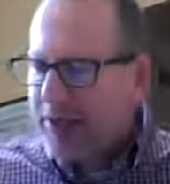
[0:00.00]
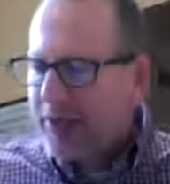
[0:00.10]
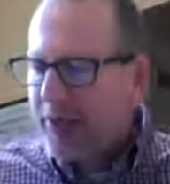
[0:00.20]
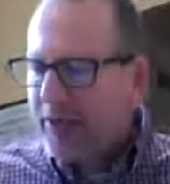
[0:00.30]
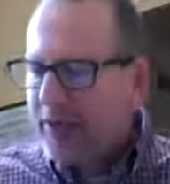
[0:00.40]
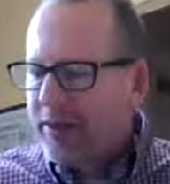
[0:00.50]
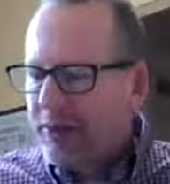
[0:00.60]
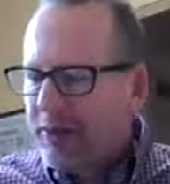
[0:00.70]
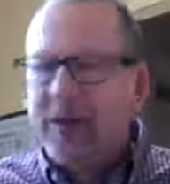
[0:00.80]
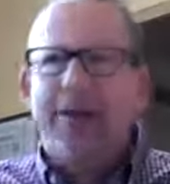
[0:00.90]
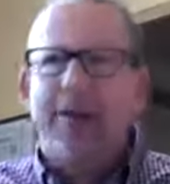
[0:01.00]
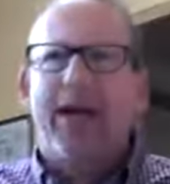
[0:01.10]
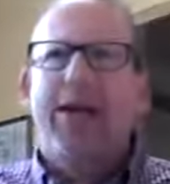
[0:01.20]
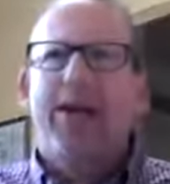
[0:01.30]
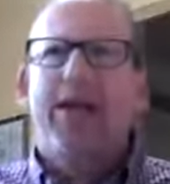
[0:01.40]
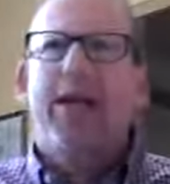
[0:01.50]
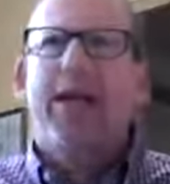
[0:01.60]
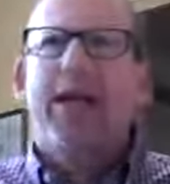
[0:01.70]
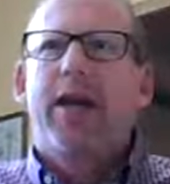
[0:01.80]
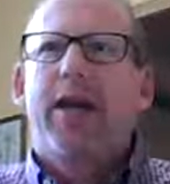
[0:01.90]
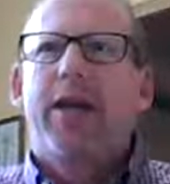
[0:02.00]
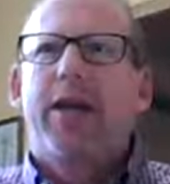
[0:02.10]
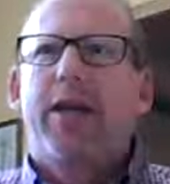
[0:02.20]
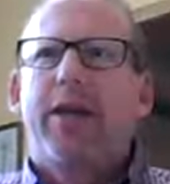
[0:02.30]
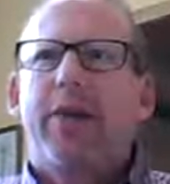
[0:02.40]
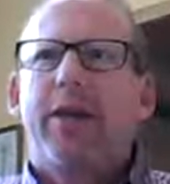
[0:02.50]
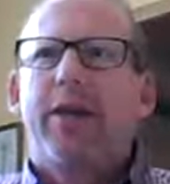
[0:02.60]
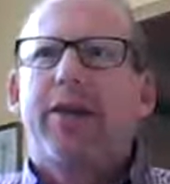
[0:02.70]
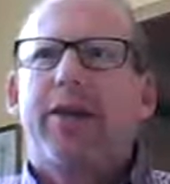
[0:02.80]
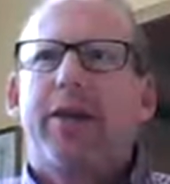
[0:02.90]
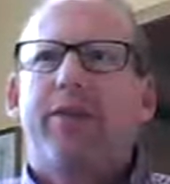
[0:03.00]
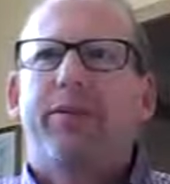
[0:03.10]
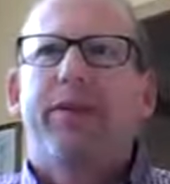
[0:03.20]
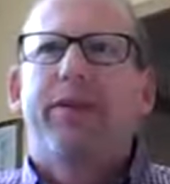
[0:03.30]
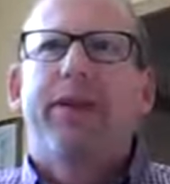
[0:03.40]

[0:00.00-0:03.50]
something to focus on in the midst of